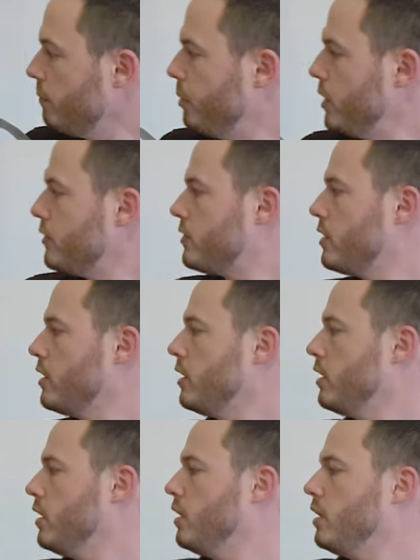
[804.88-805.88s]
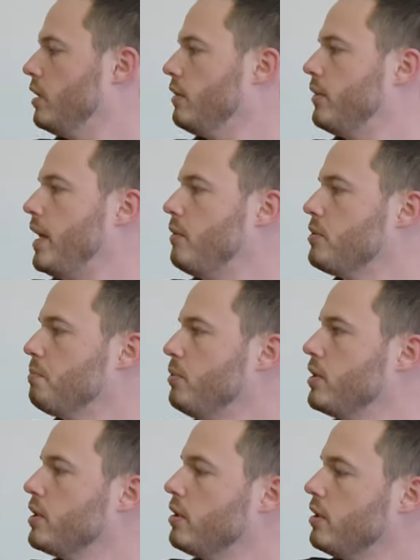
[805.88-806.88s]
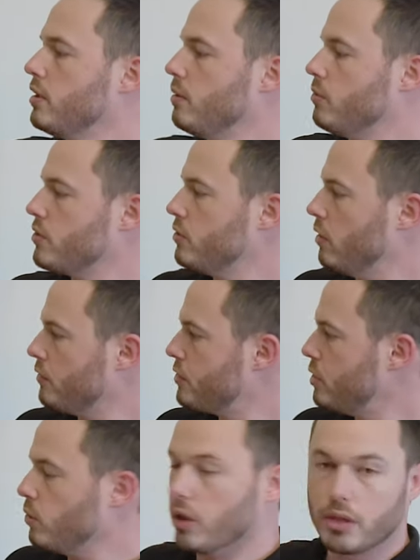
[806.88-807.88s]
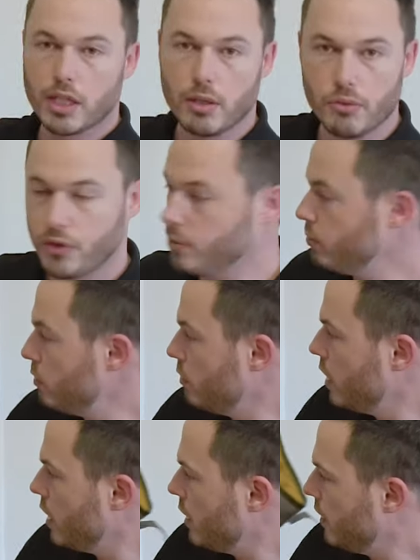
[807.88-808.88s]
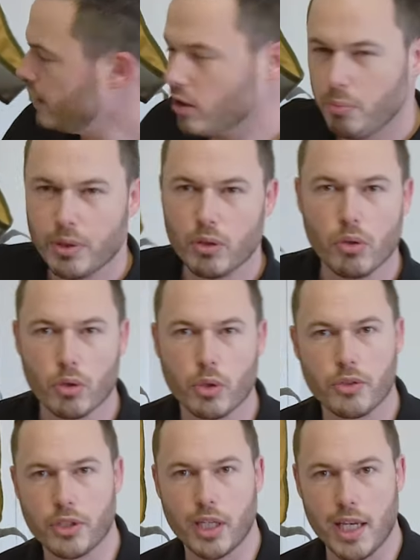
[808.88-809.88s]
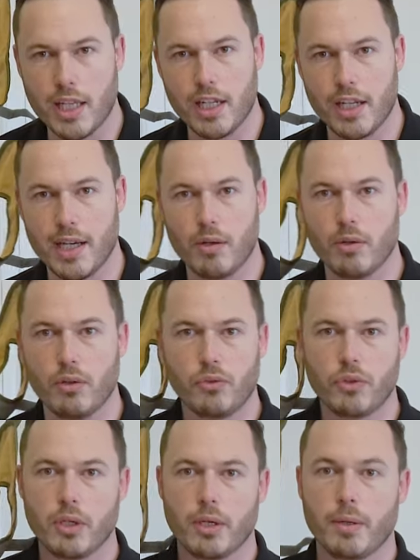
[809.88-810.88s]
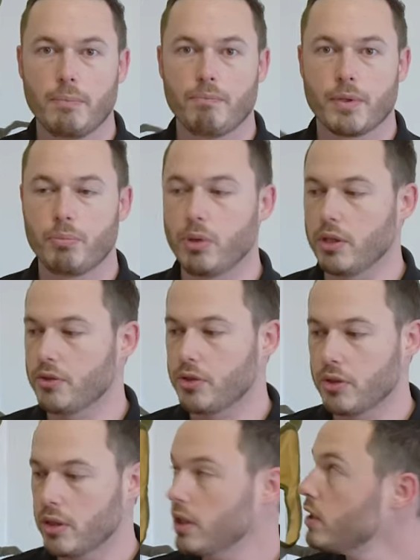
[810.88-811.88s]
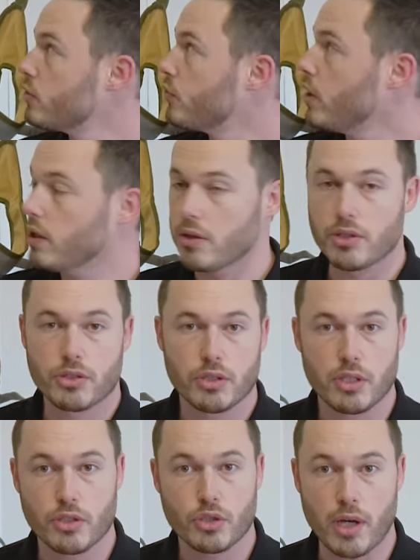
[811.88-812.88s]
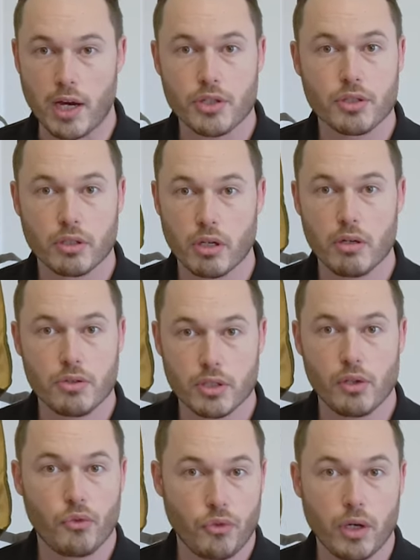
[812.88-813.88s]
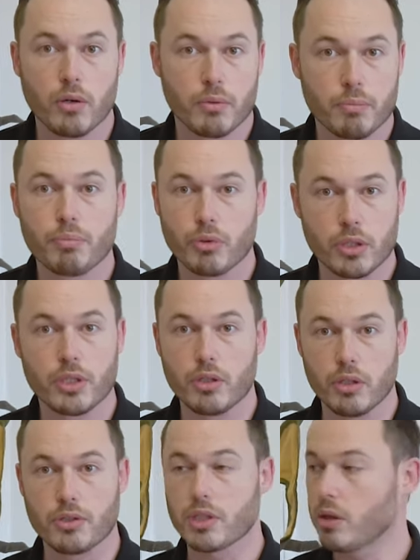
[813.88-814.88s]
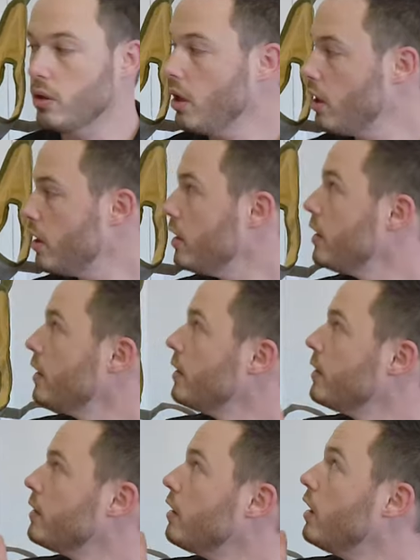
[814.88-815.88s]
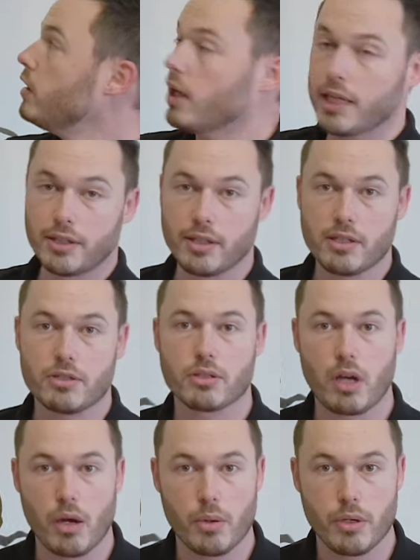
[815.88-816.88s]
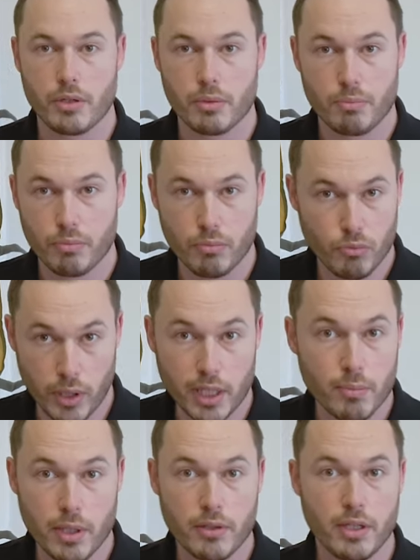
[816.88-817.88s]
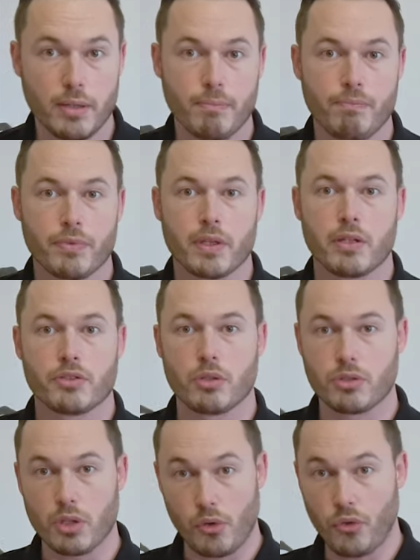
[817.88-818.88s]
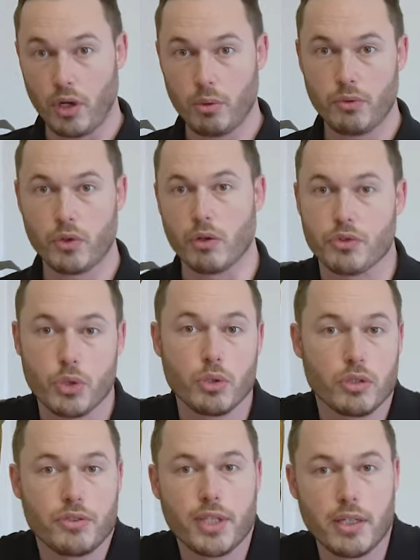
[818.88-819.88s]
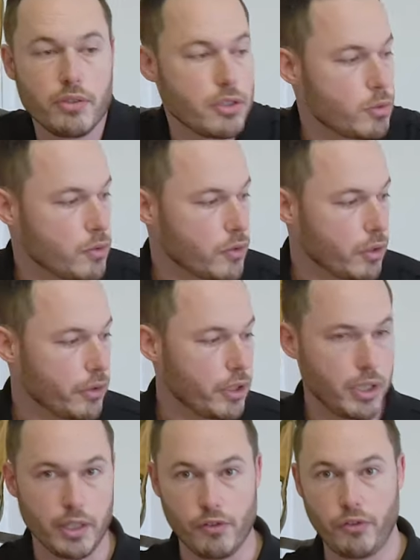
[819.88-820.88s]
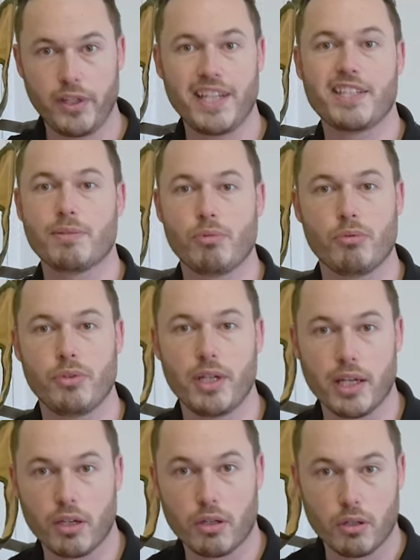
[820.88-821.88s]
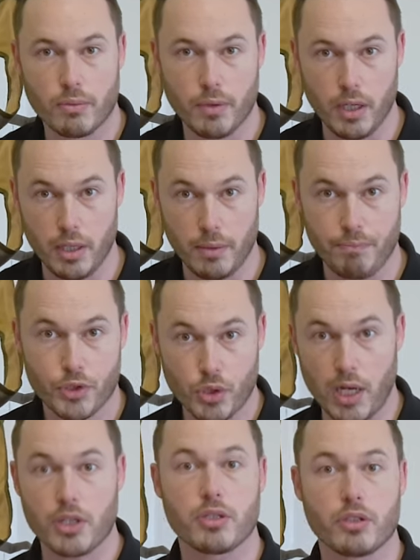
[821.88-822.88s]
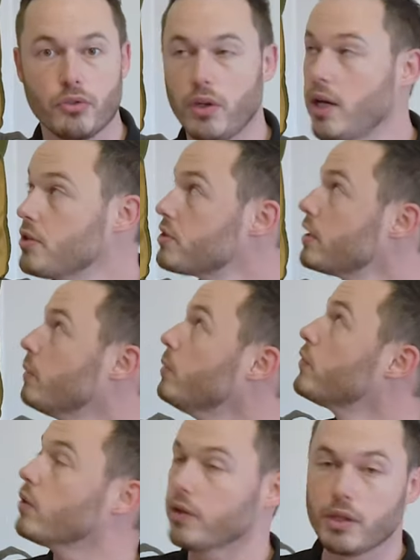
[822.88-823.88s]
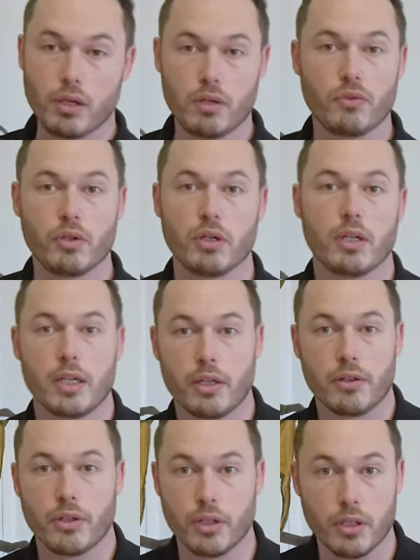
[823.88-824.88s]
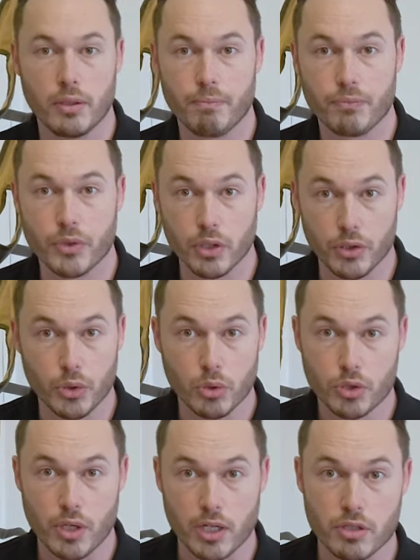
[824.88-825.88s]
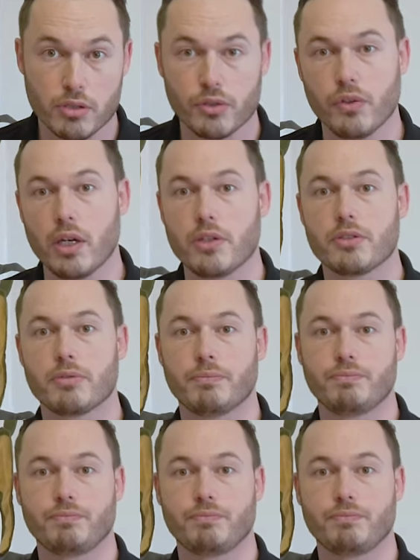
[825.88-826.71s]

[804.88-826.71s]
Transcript: But that was pretty good. It was not too uncomfortable, a little bit awkward to get in and out of, but as far as, as traction goes, it felt pretty good. So I, I like this, I would recommend it. So, so far we've got two contenders. We've got the inflatable neck um, traction device, and we've got the over The, the door traction device.